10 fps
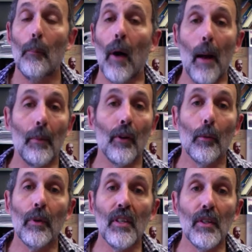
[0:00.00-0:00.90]
Popular
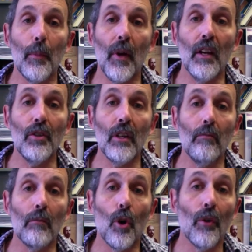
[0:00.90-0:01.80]

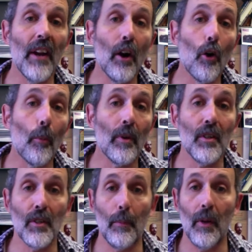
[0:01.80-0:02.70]
participation or narrow
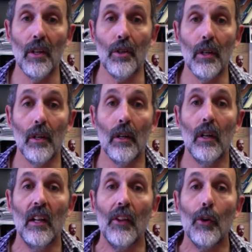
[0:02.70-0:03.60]
participation,
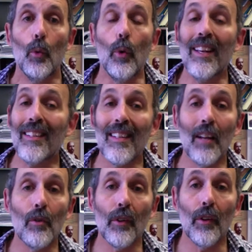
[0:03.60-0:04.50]
weak
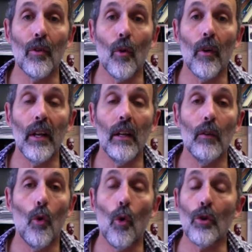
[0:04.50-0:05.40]
central authority
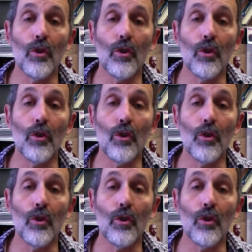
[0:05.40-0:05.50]
or